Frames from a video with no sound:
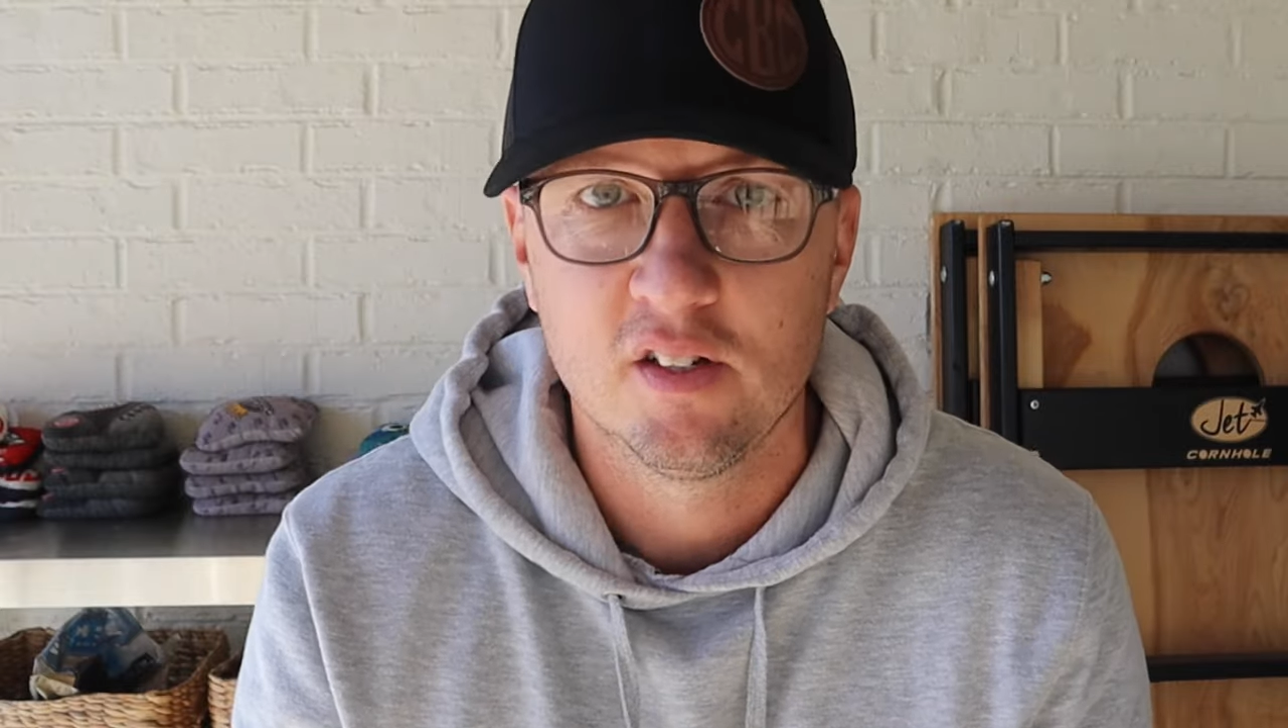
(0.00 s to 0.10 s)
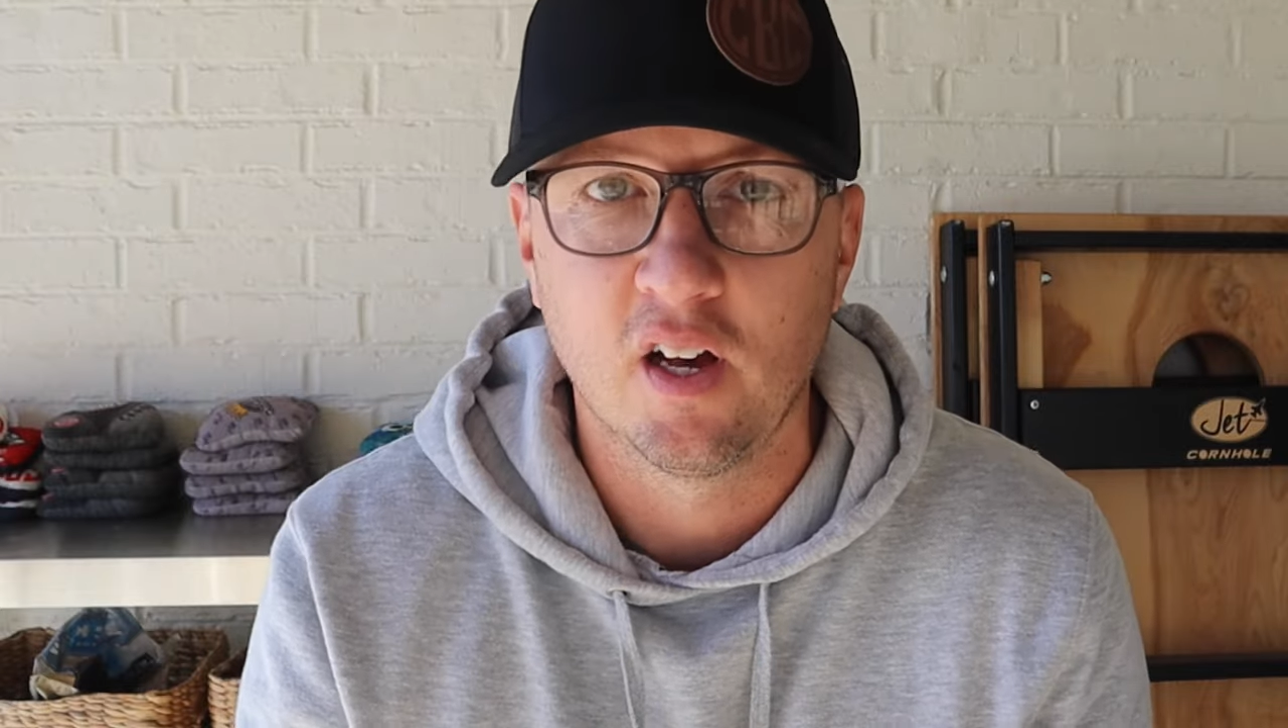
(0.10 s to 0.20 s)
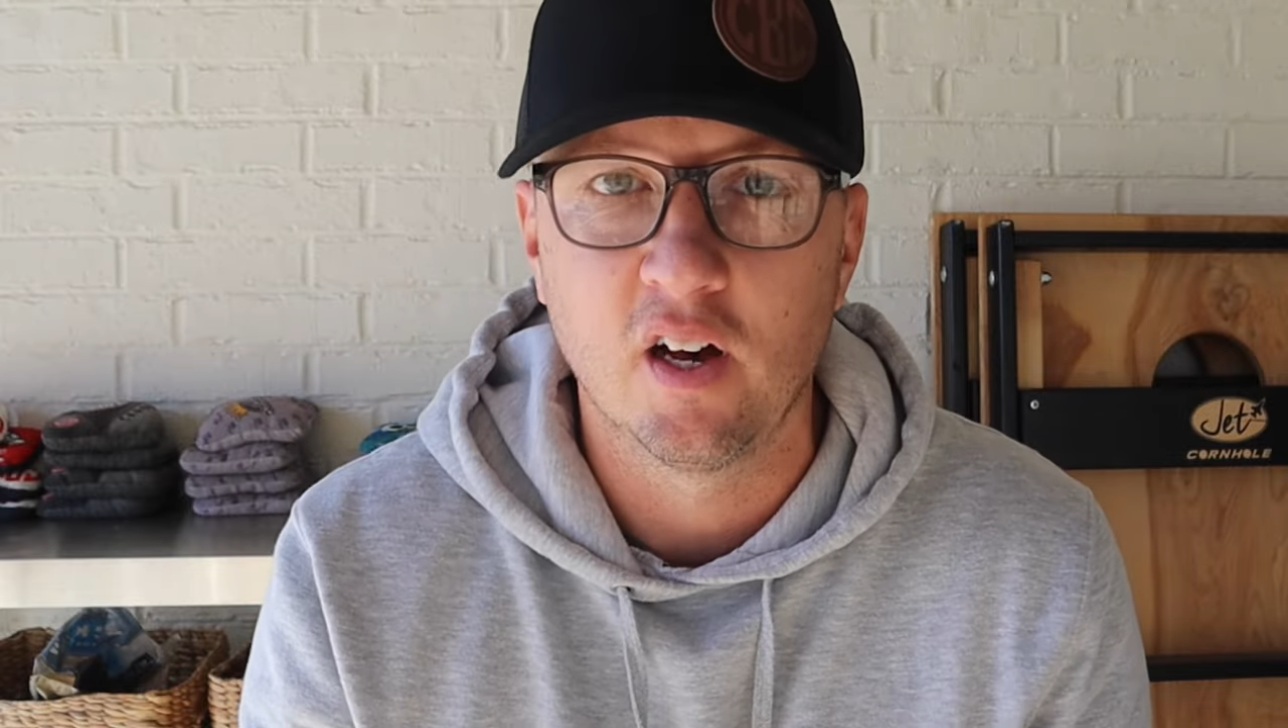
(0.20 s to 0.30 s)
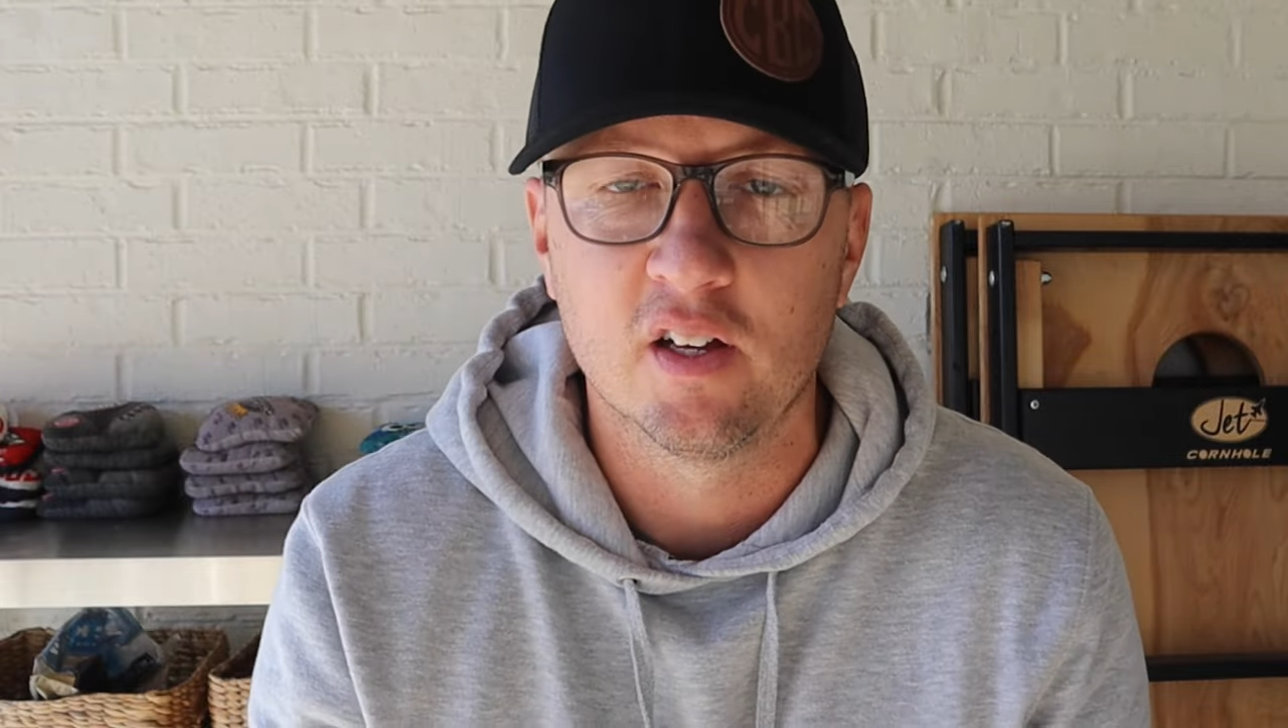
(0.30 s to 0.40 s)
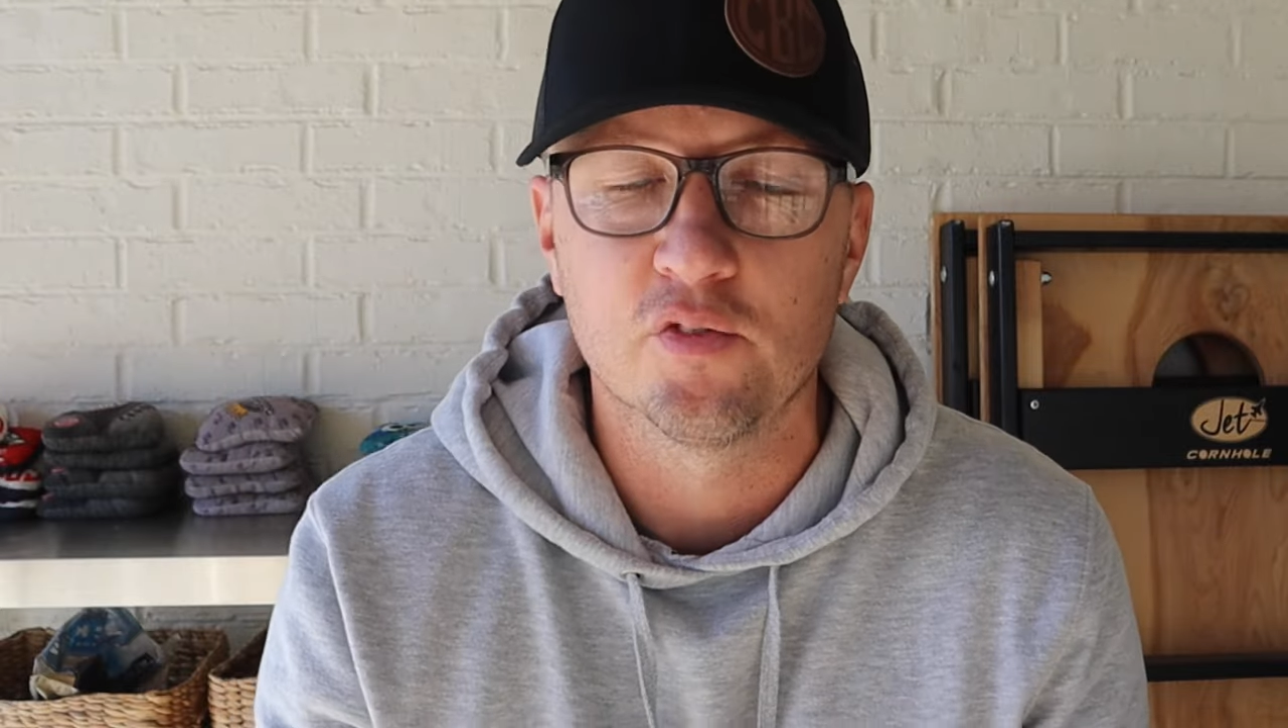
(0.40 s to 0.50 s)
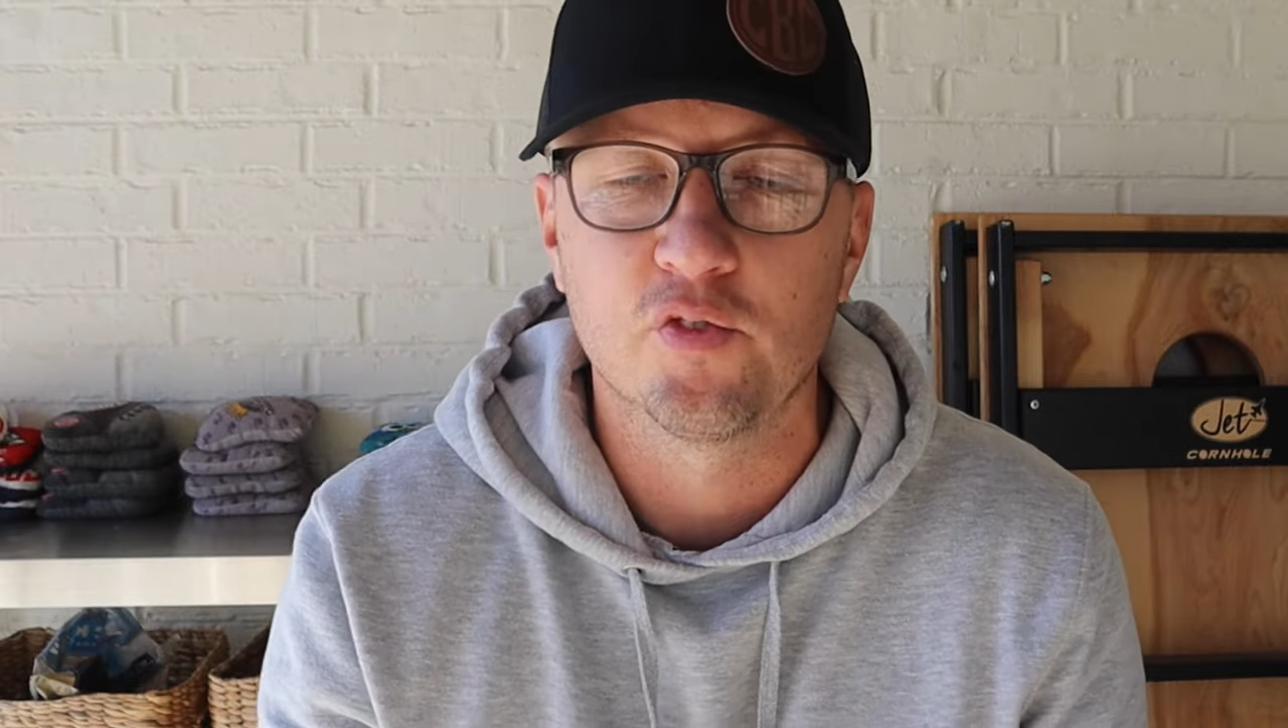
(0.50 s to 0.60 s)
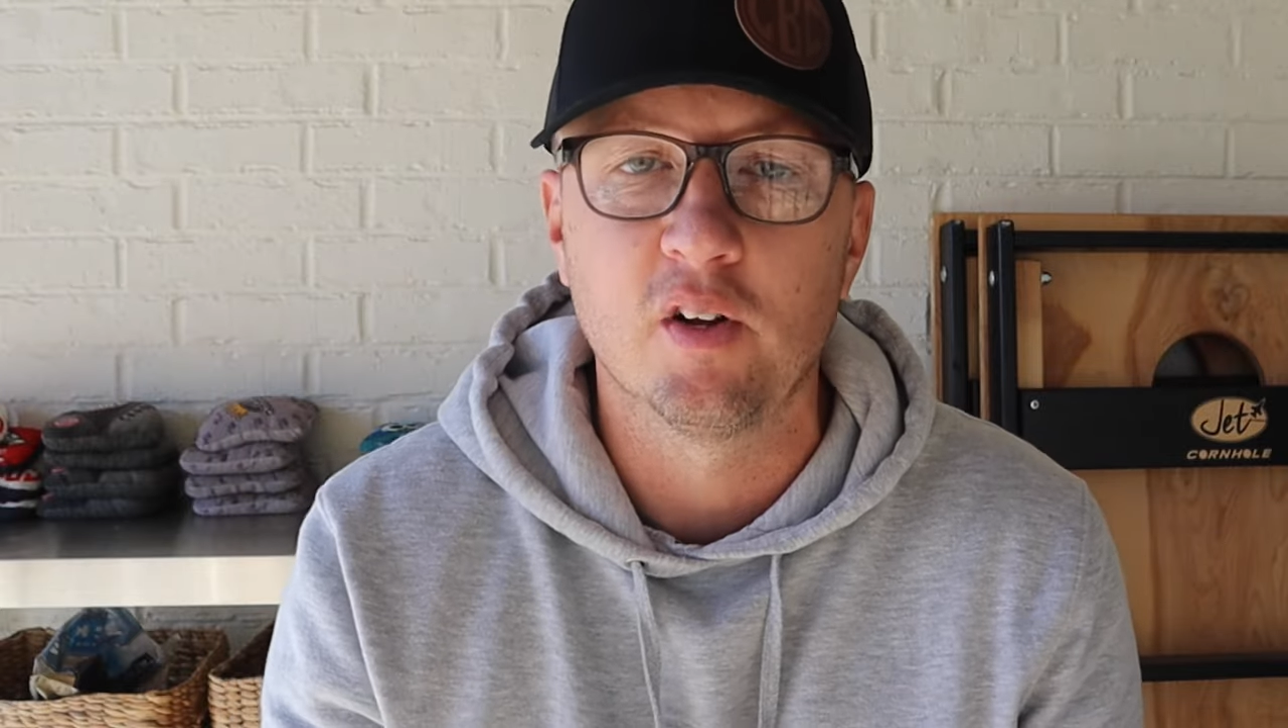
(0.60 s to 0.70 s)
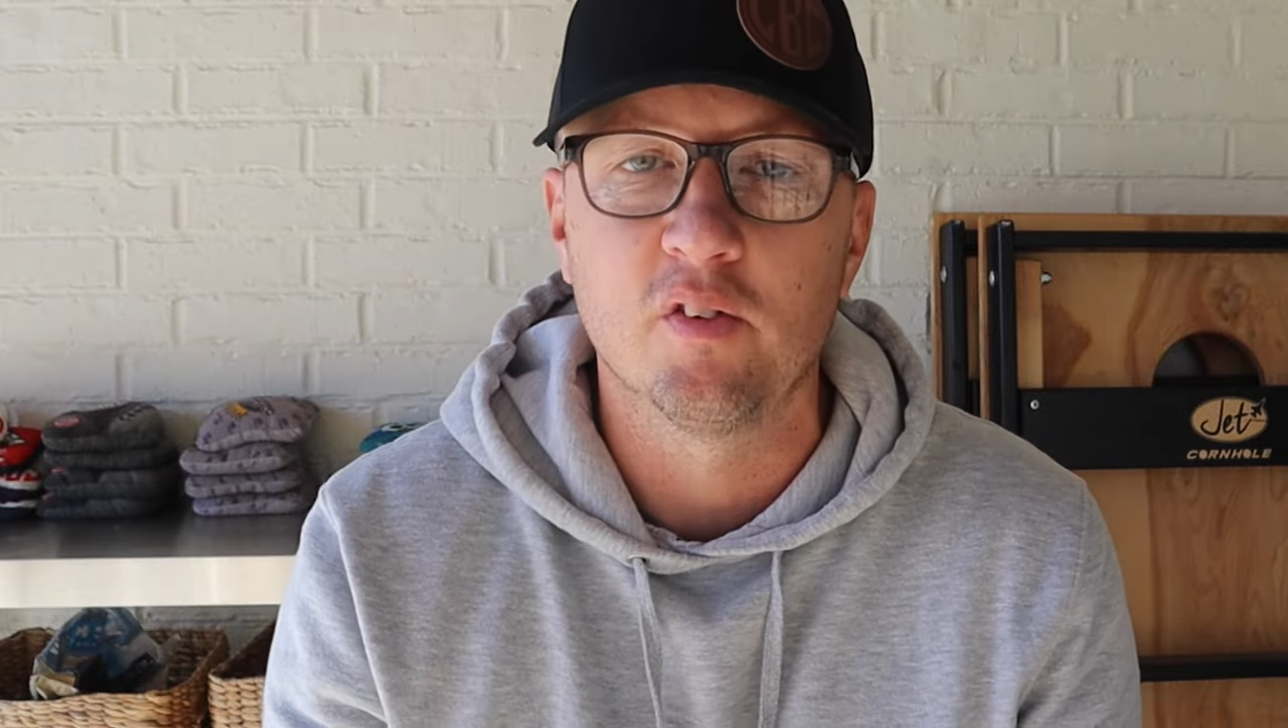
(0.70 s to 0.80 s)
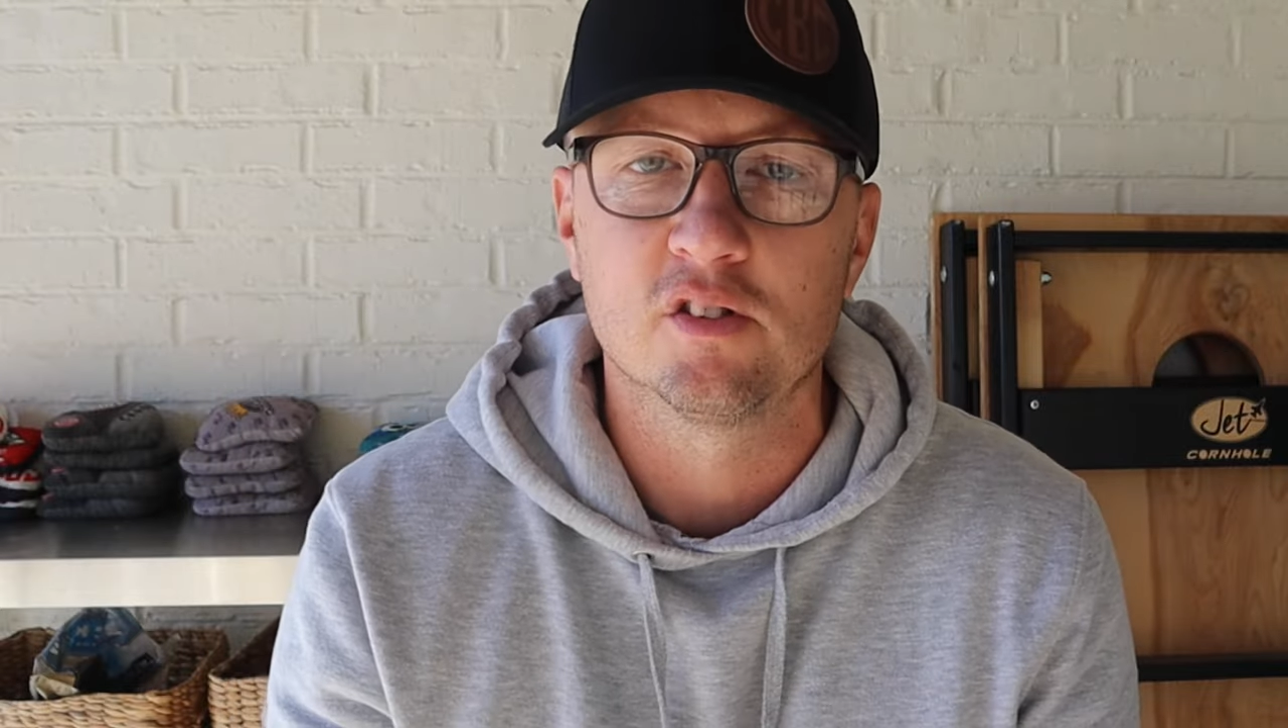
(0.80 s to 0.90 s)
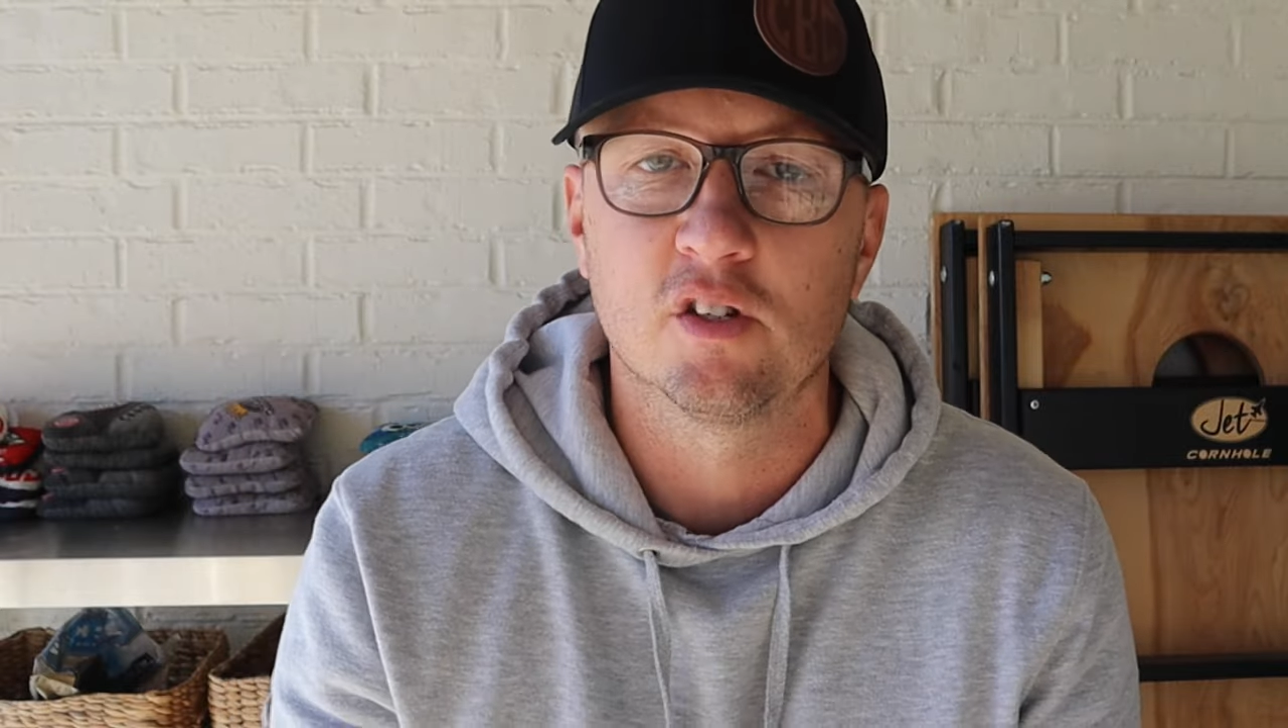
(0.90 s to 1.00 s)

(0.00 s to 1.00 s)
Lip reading: in front of it.